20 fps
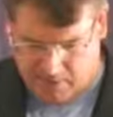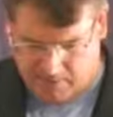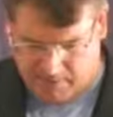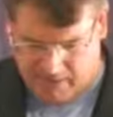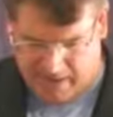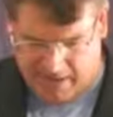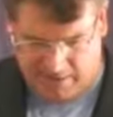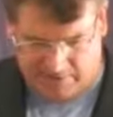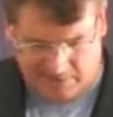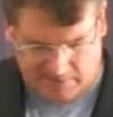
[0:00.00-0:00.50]

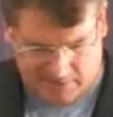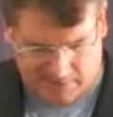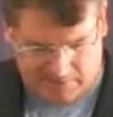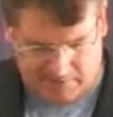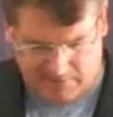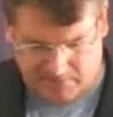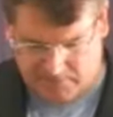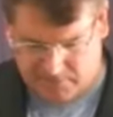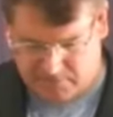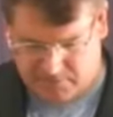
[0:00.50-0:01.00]
Tom
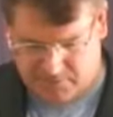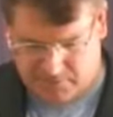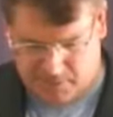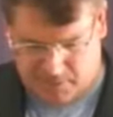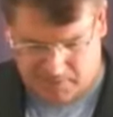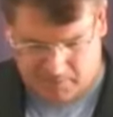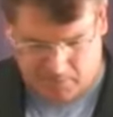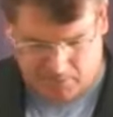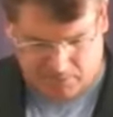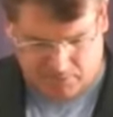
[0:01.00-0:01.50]
Hazlett
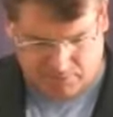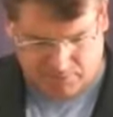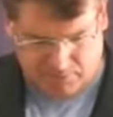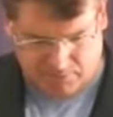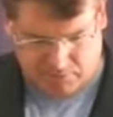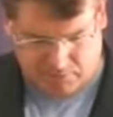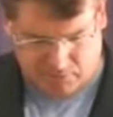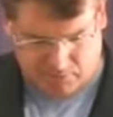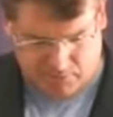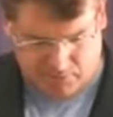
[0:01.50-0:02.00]
spent most of
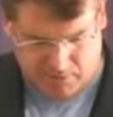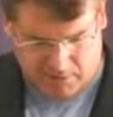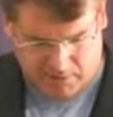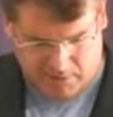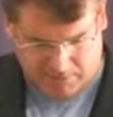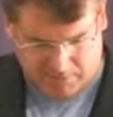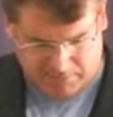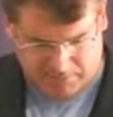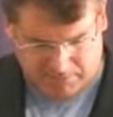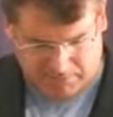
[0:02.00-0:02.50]
his
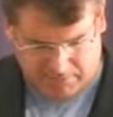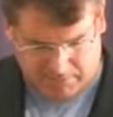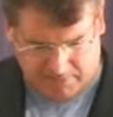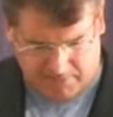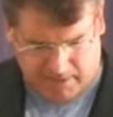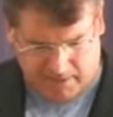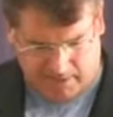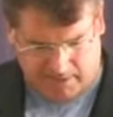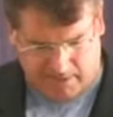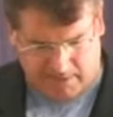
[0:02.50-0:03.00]
career,
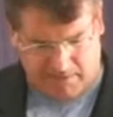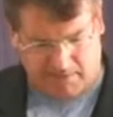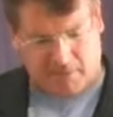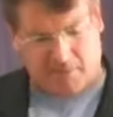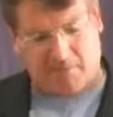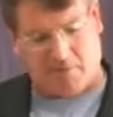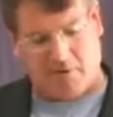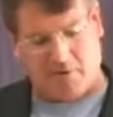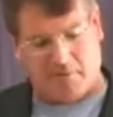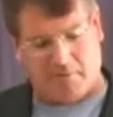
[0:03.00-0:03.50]
his
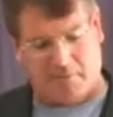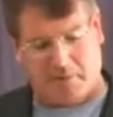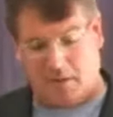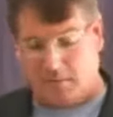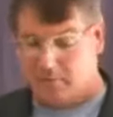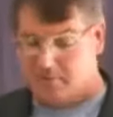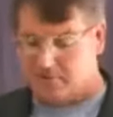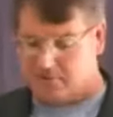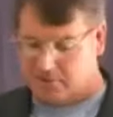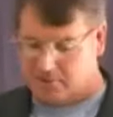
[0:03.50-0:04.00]
academic career,
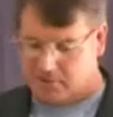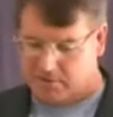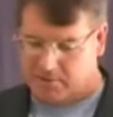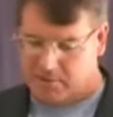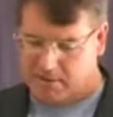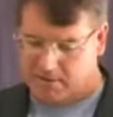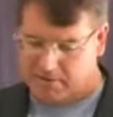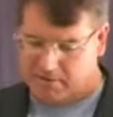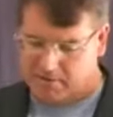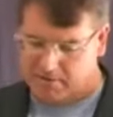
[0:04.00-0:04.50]
publishing
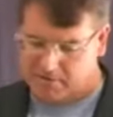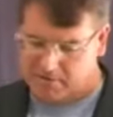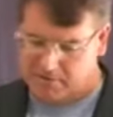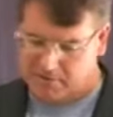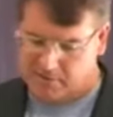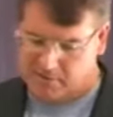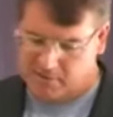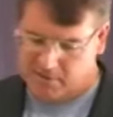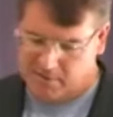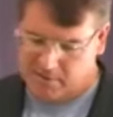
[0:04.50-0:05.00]
about
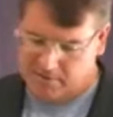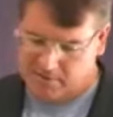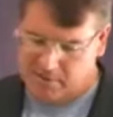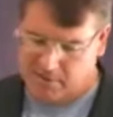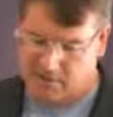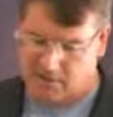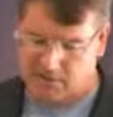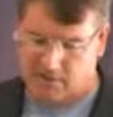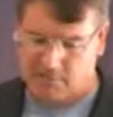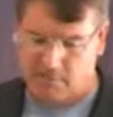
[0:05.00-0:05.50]
this,
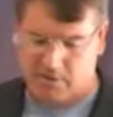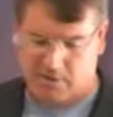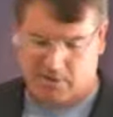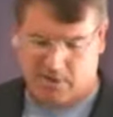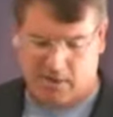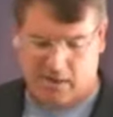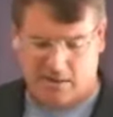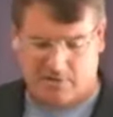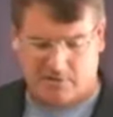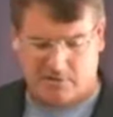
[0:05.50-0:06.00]

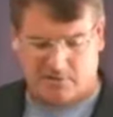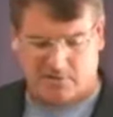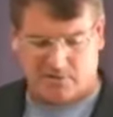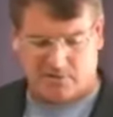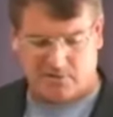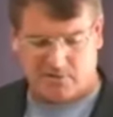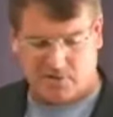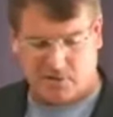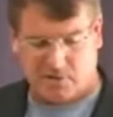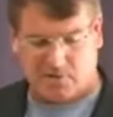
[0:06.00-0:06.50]
telecommunications
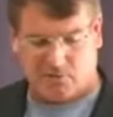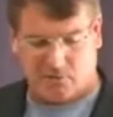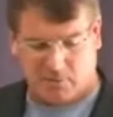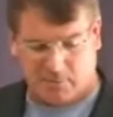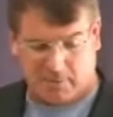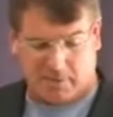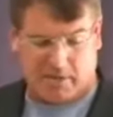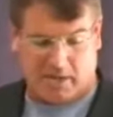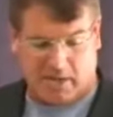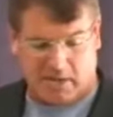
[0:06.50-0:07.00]
in
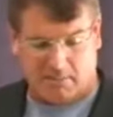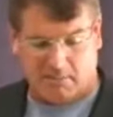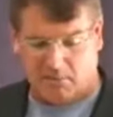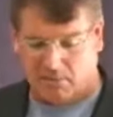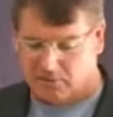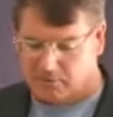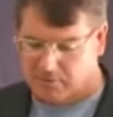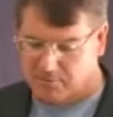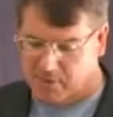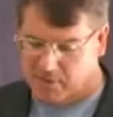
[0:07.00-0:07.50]
general, but
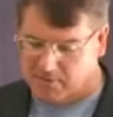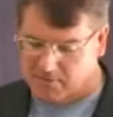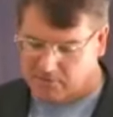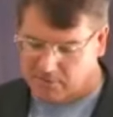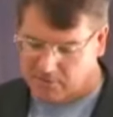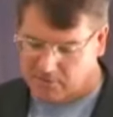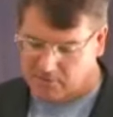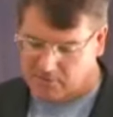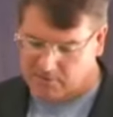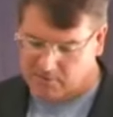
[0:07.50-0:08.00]
cable
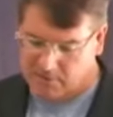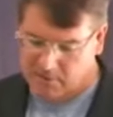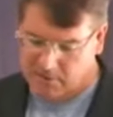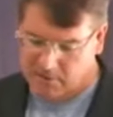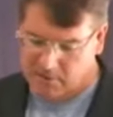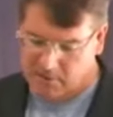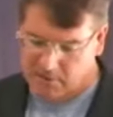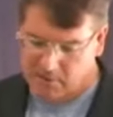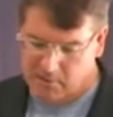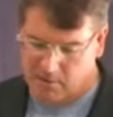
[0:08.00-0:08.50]
especially. He's
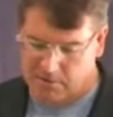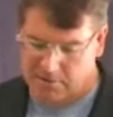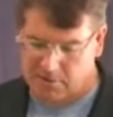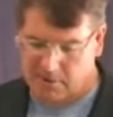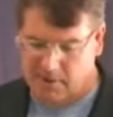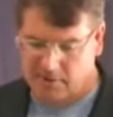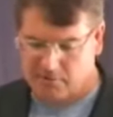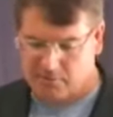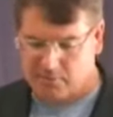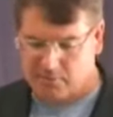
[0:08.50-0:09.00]
quite
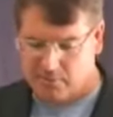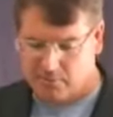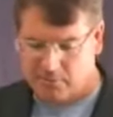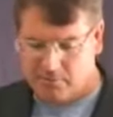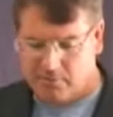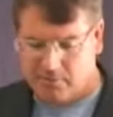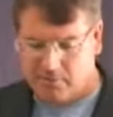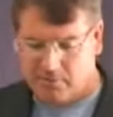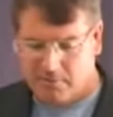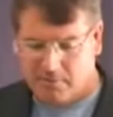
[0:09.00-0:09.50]
the
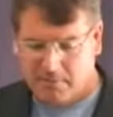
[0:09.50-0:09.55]
expert